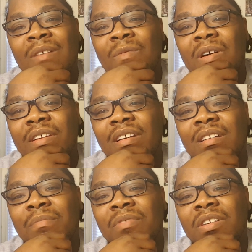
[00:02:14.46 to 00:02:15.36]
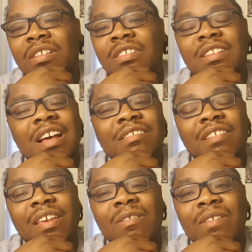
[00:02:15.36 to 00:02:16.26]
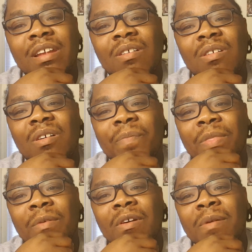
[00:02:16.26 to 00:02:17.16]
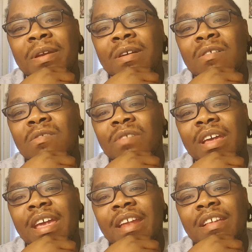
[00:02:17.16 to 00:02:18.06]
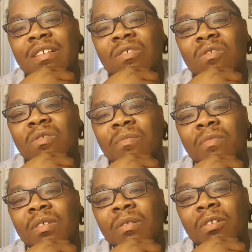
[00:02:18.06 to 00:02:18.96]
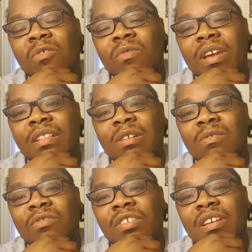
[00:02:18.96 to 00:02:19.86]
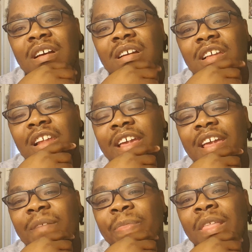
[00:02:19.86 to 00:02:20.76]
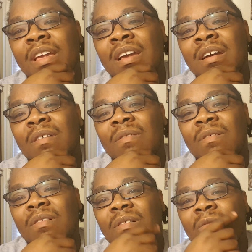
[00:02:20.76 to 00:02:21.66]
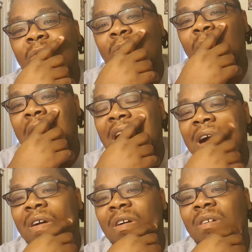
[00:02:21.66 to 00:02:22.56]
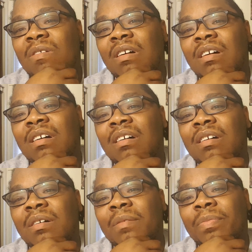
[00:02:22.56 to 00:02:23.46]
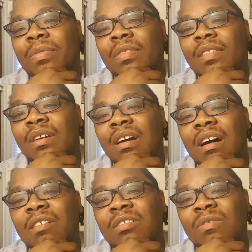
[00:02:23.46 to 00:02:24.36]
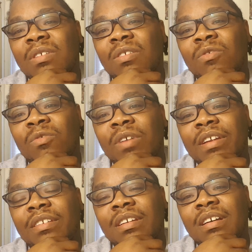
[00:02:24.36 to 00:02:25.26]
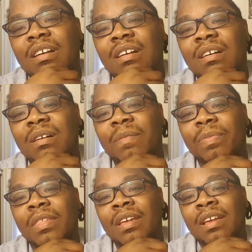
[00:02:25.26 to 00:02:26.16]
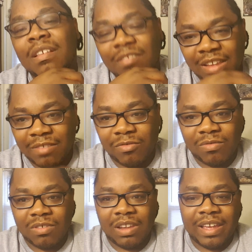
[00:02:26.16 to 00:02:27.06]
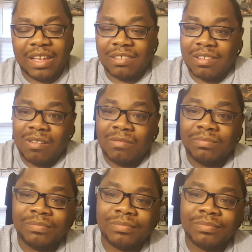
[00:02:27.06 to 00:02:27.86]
While his other brother is just not skilled at all. We already know that Inya going to create the Uchiha clan. While Asura create the Senju clan. So